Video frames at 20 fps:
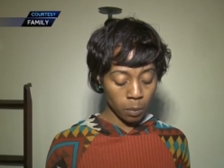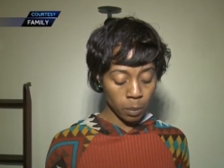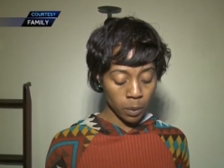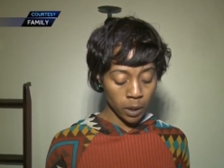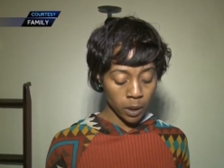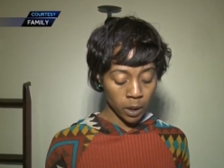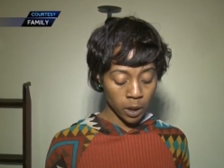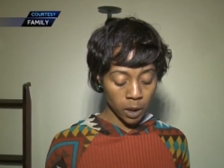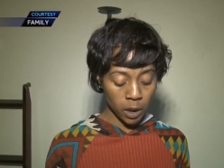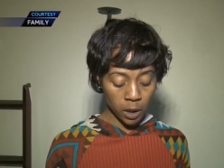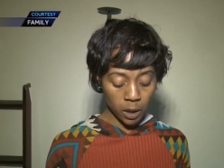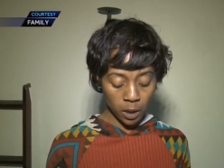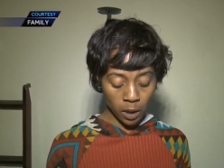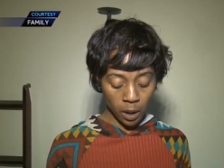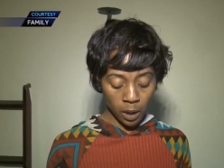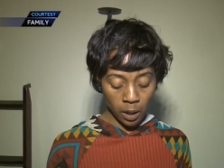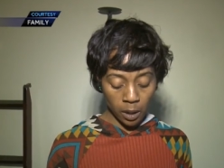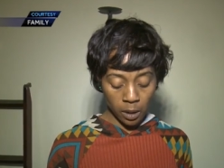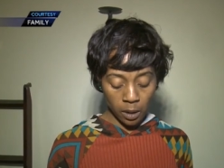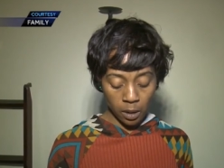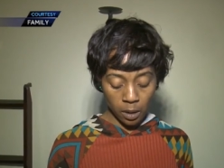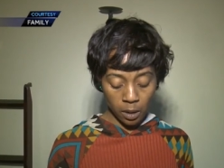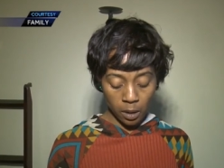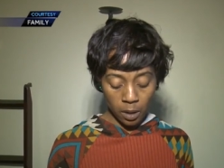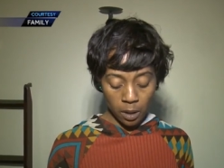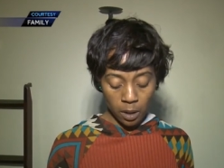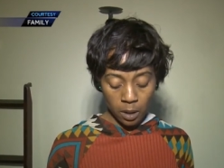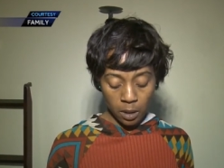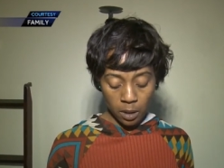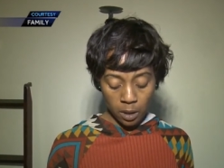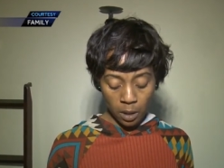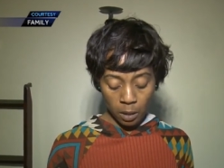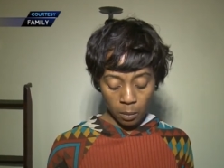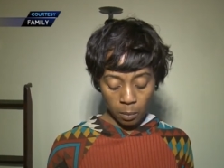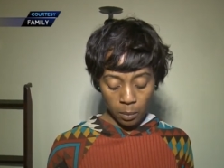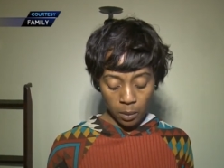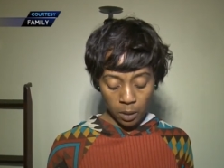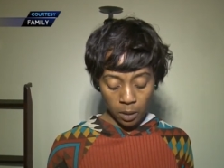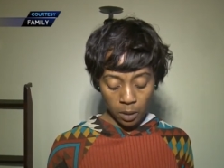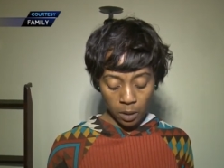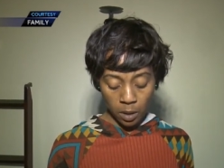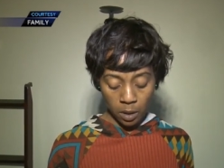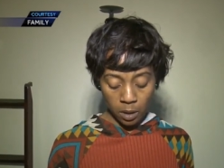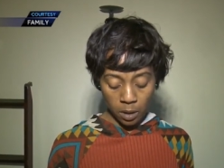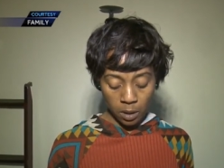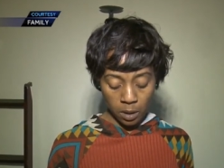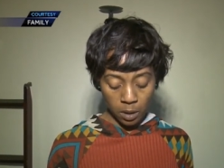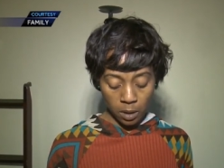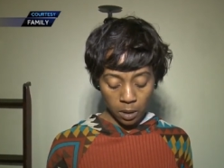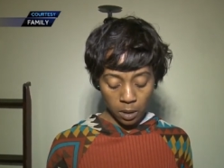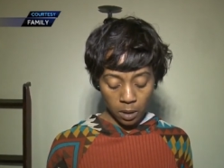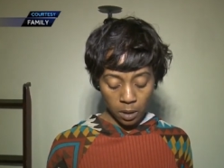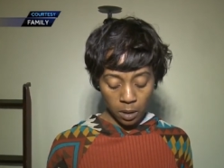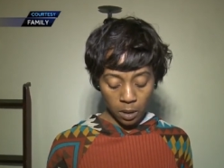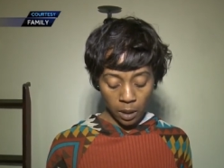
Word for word: but it's just like something just